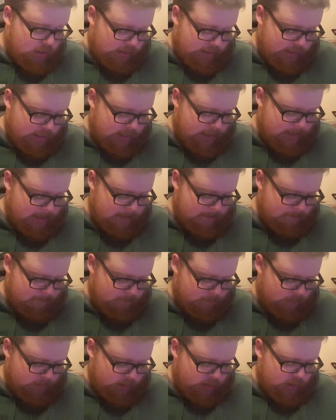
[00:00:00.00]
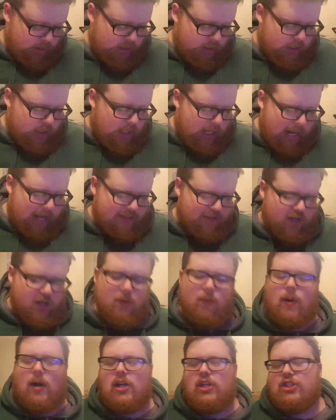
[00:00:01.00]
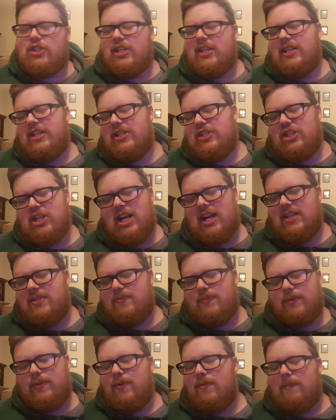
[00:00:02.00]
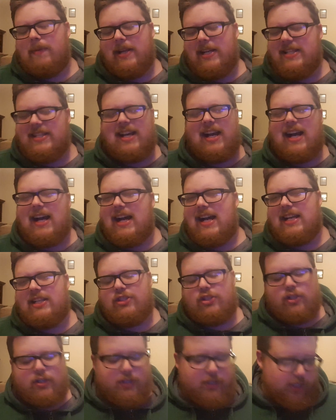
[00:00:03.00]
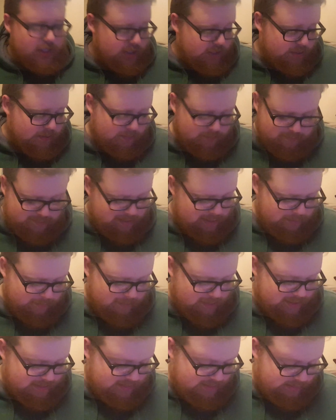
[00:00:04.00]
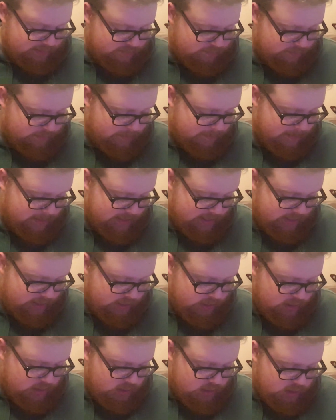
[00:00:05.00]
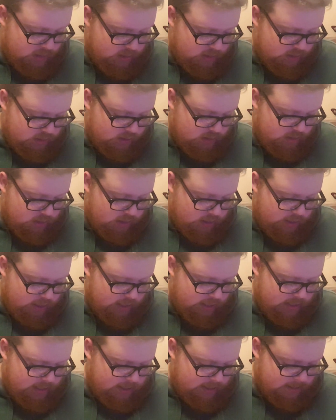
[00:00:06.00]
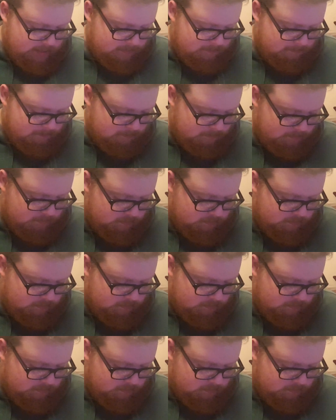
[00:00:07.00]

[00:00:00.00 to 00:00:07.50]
I thought Washington Giants was going to be a tie. I sure knew it wasn't going to be. I